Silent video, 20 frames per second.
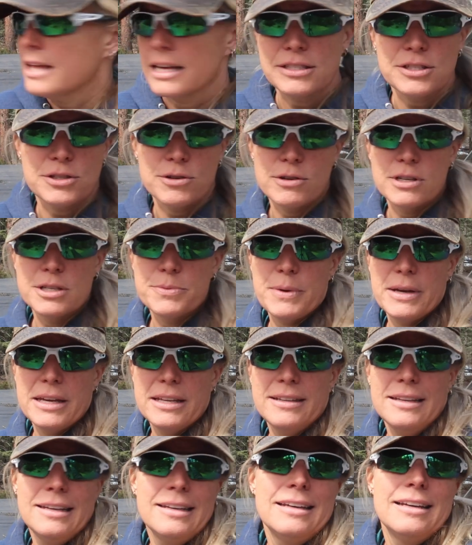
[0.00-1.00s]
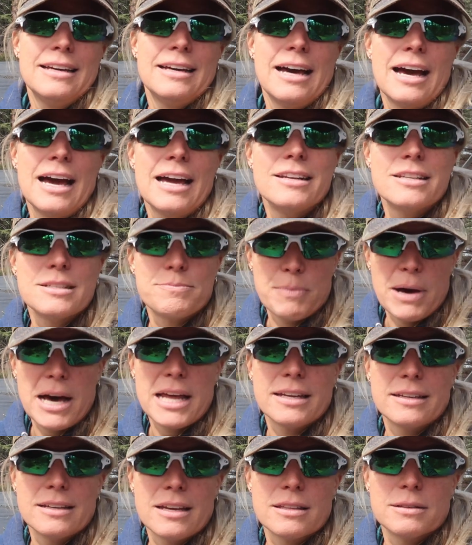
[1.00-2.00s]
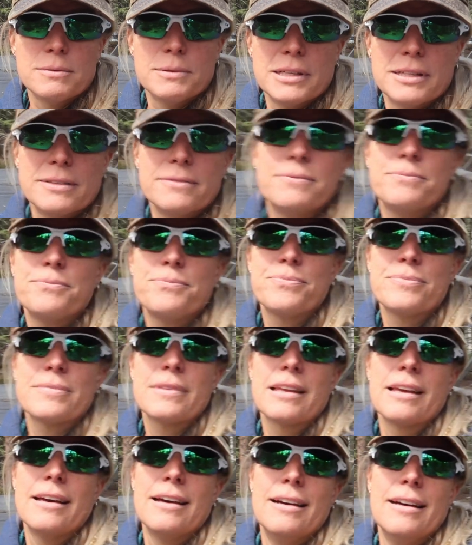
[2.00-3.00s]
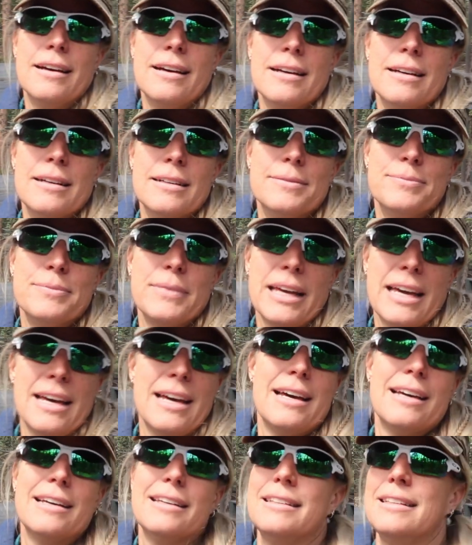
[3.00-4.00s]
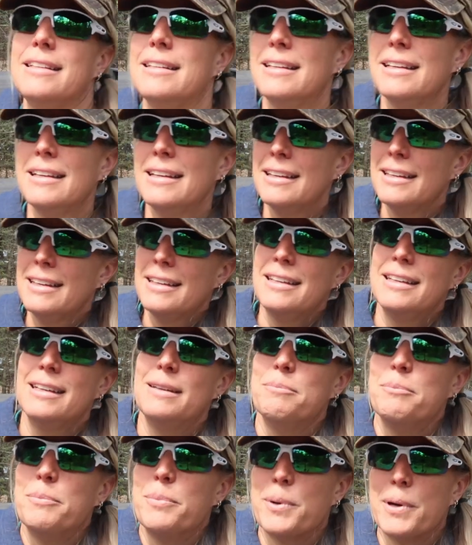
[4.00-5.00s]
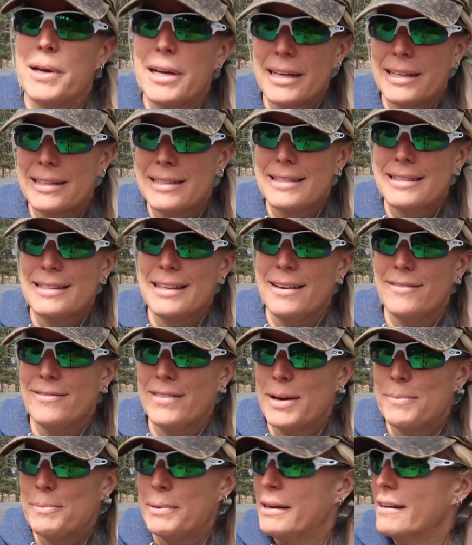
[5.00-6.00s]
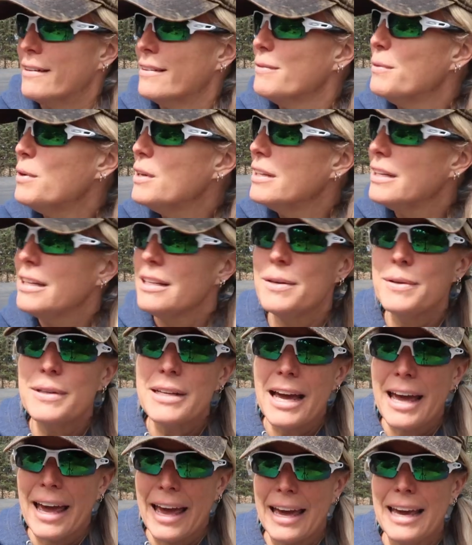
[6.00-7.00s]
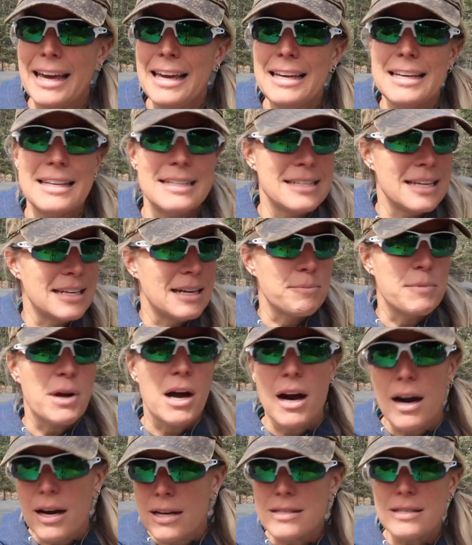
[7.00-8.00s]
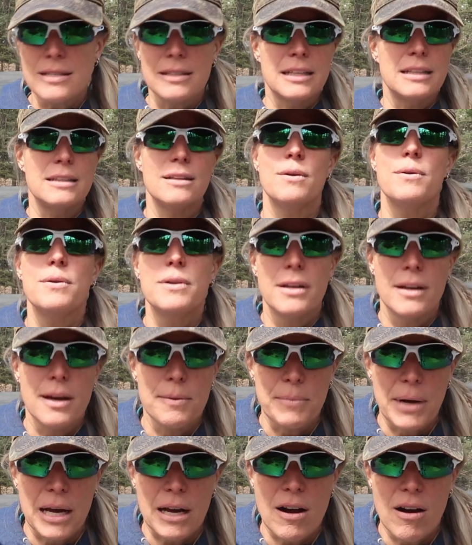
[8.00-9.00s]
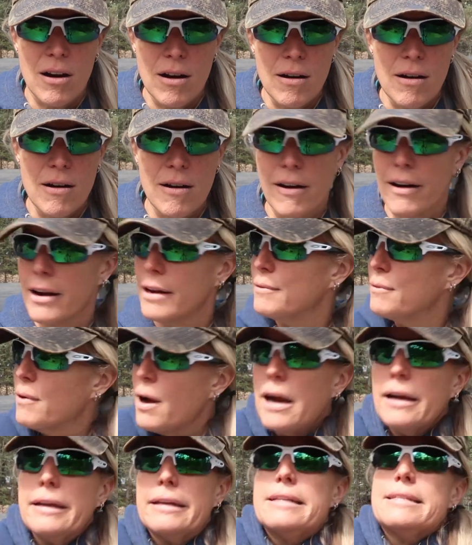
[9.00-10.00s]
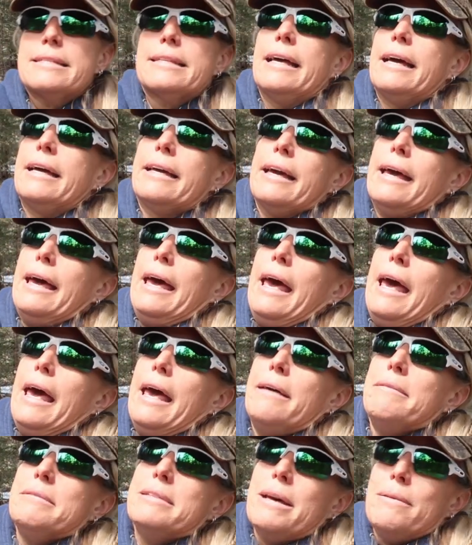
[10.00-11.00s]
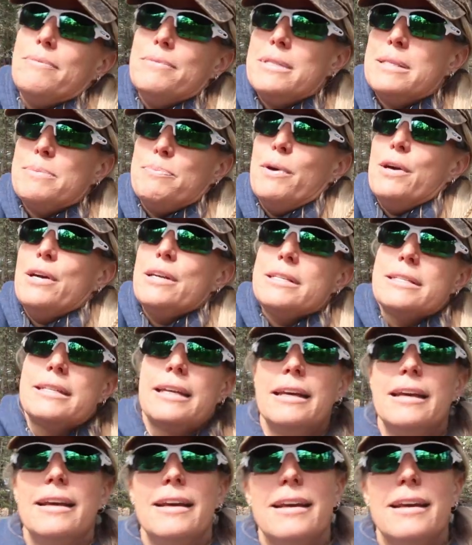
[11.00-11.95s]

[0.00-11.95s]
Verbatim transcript: That storage bin, I just bought another one. Yeah, I'm bringing stuff up here. Well, you know what I hate is that I'm constantly loading up my car, and Rocky's like, ah, I'm smushed.